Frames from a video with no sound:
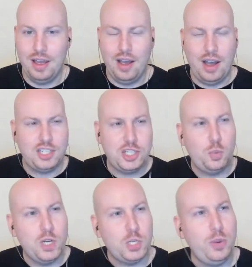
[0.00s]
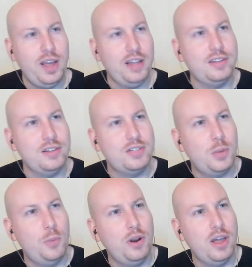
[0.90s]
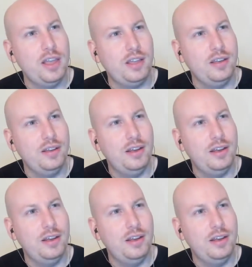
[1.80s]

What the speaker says: I just wish we had someone like